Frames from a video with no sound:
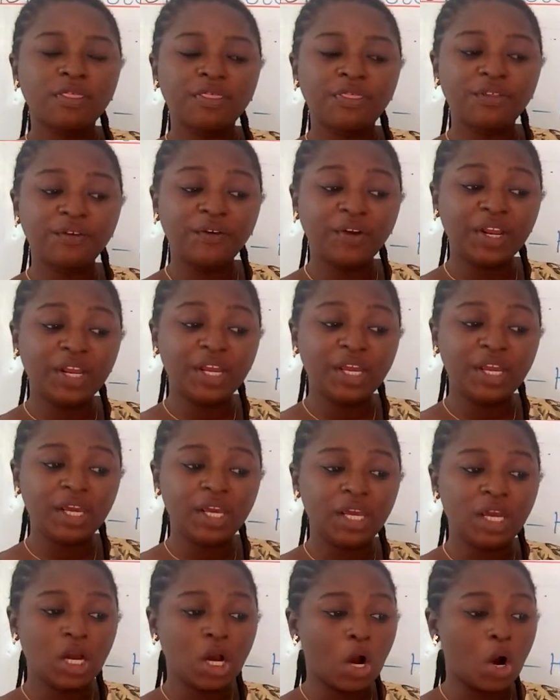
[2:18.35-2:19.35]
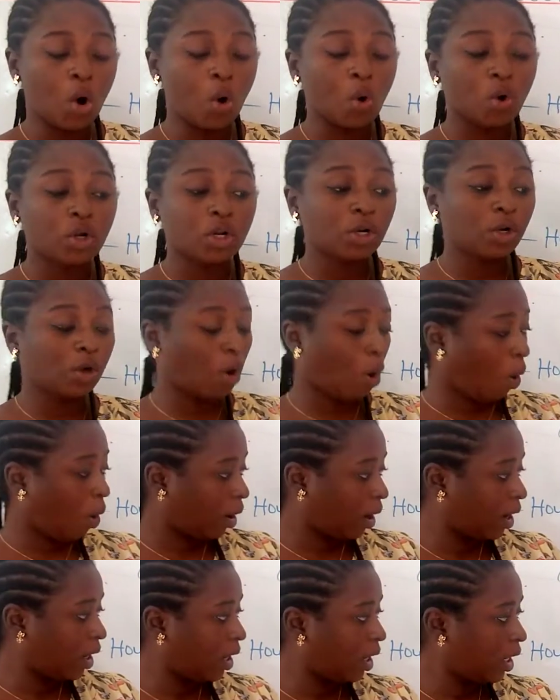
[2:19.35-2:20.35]
3
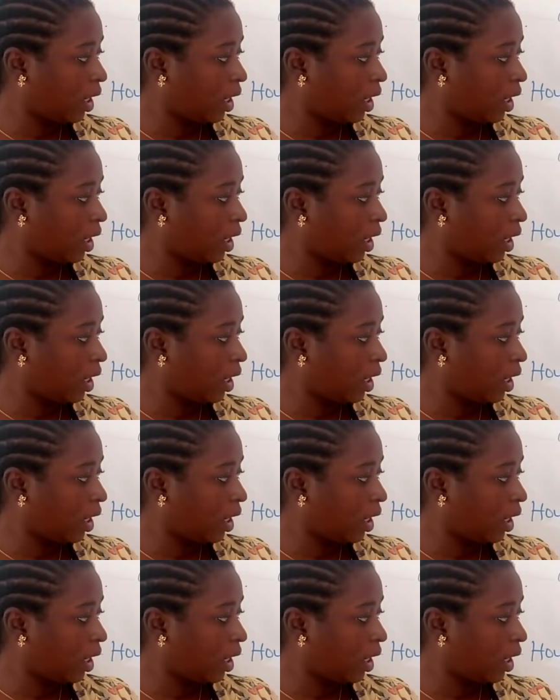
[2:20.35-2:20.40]
o'clock.